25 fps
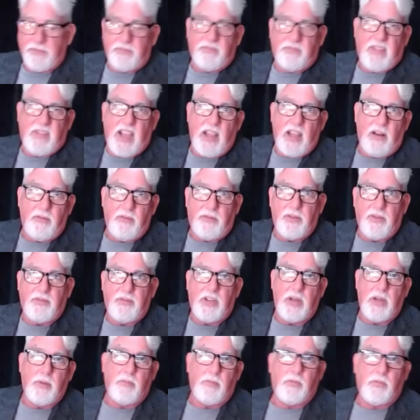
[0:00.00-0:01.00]
10,
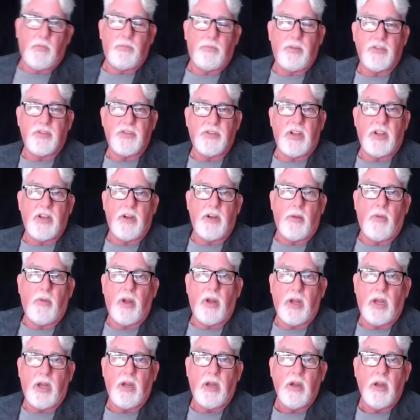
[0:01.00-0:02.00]
15% of your
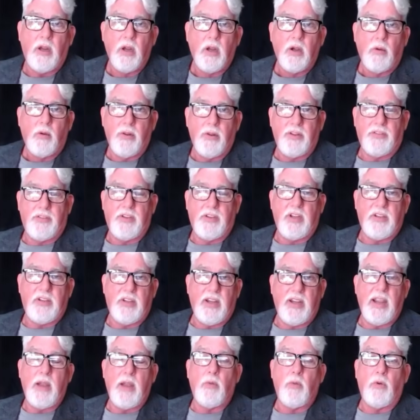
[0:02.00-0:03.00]
money with a
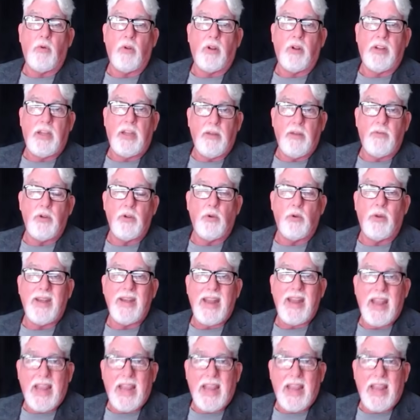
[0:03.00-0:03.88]
CTA will give you an